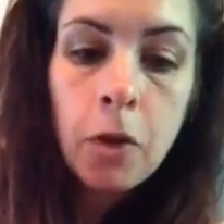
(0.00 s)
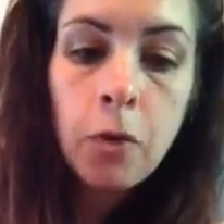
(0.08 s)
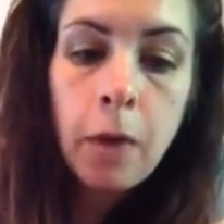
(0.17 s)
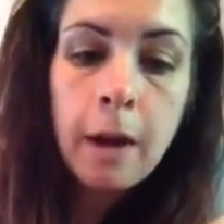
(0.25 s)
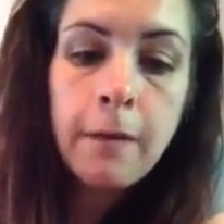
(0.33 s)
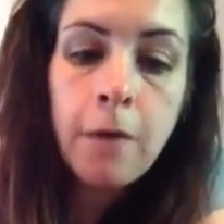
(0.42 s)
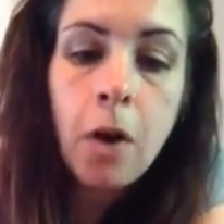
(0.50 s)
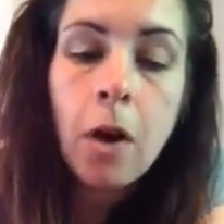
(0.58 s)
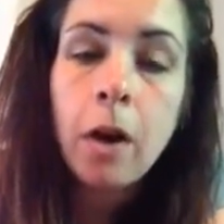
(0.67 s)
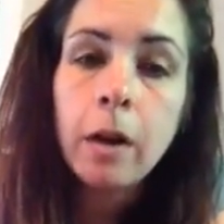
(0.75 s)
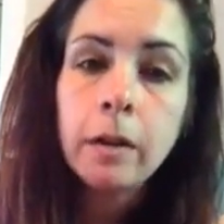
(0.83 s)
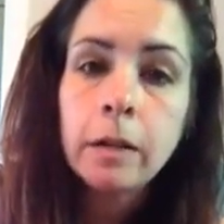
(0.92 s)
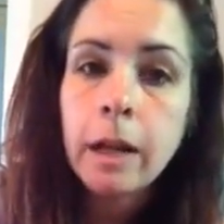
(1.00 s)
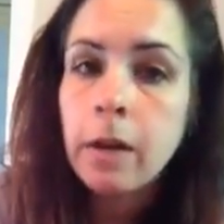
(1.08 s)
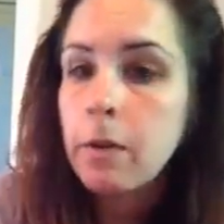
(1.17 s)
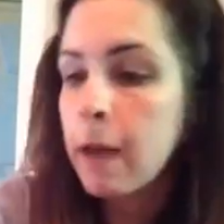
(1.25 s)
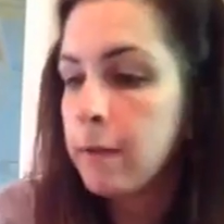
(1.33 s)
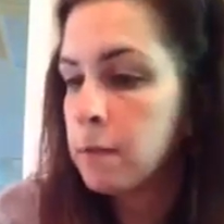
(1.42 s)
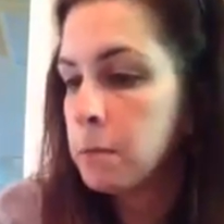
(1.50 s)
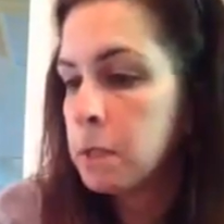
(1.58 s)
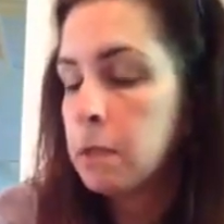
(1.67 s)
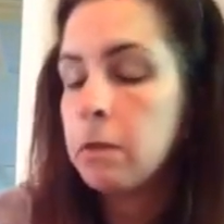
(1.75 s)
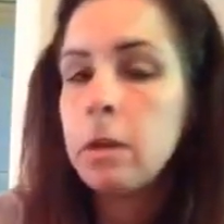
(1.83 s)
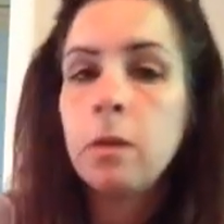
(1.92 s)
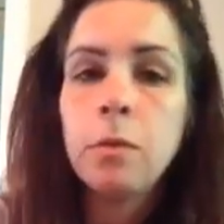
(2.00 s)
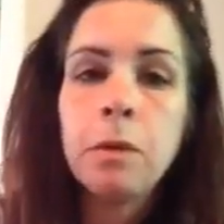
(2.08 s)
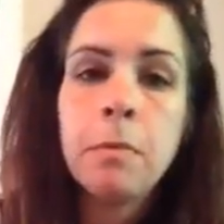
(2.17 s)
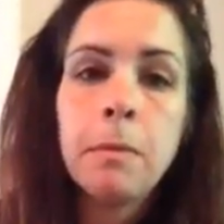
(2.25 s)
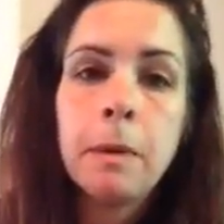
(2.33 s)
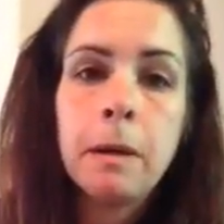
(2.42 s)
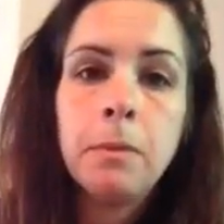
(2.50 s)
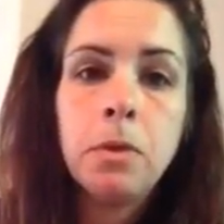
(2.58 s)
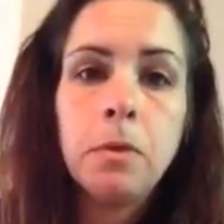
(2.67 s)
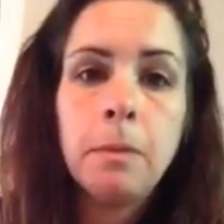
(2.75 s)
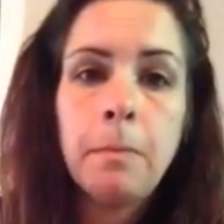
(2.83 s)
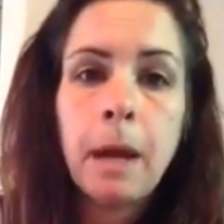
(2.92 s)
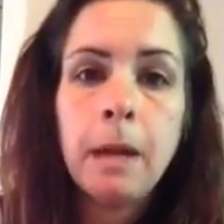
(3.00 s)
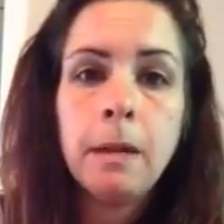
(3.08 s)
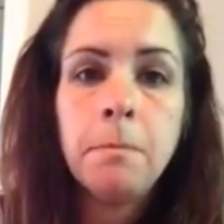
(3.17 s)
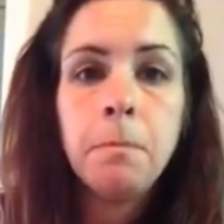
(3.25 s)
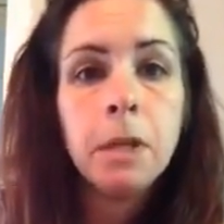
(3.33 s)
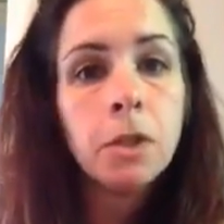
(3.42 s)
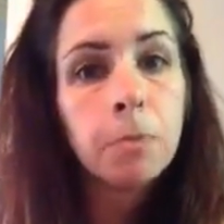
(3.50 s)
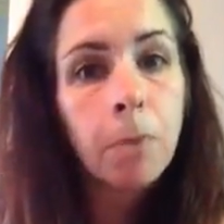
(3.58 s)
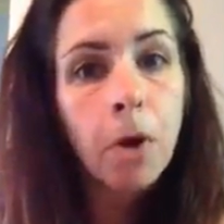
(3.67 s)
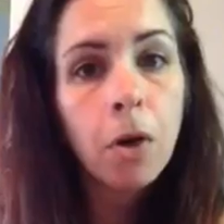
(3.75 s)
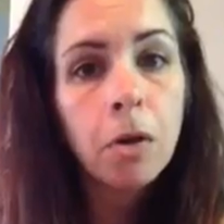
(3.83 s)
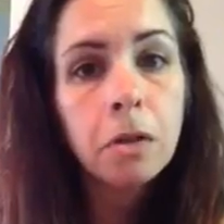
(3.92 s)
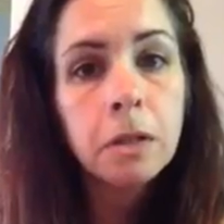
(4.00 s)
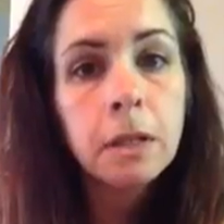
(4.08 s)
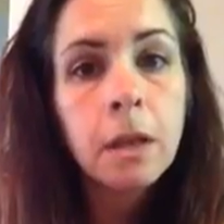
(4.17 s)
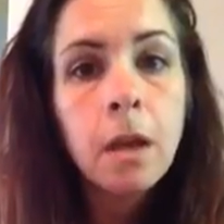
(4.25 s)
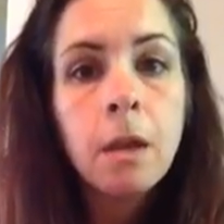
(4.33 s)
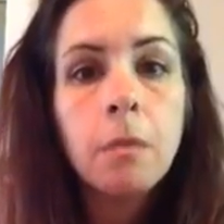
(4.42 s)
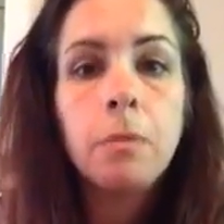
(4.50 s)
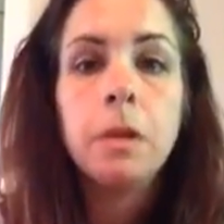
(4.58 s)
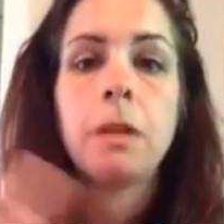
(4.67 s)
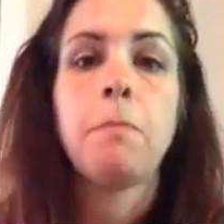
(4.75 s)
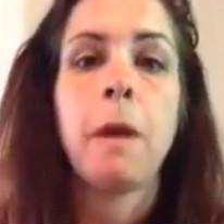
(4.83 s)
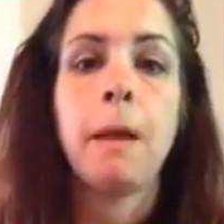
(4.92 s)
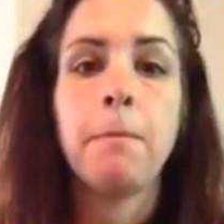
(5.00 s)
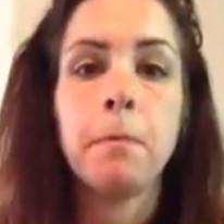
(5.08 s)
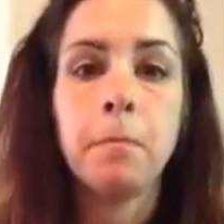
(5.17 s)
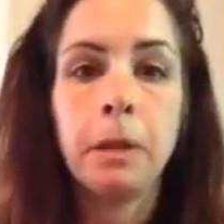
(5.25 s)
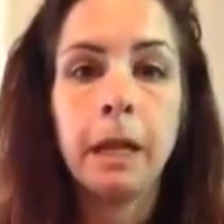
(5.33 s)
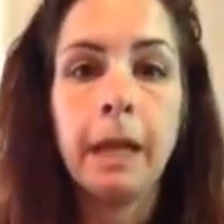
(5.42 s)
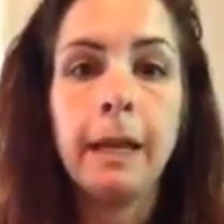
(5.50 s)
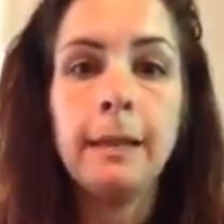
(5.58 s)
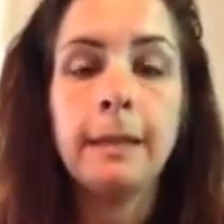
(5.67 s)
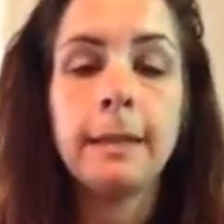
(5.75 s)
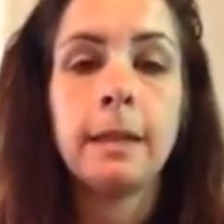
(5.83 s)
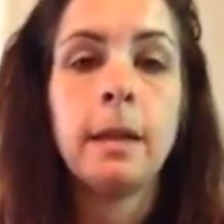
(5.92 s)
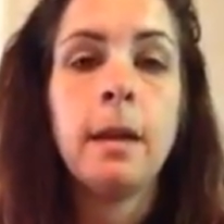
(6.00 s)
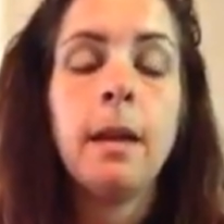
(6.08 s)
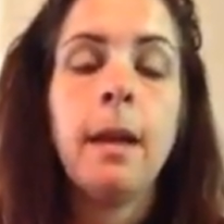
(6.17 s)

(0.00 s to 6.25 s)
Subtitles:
Creative art, I don't have any material here with me, but I'm doing painted beach balls with paper plates,